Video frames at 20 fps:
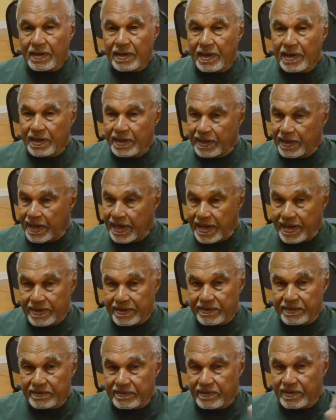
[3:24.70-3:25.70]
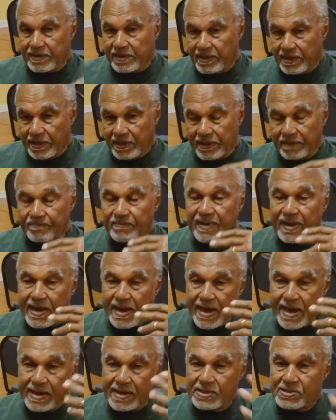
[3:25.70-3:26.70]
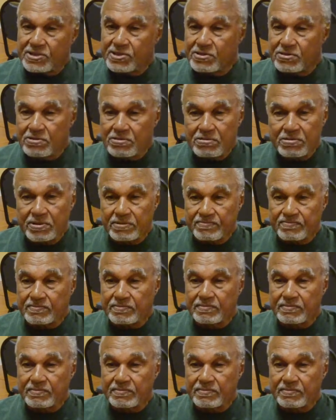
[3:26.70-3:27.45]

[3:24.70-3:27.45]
And again, the attitude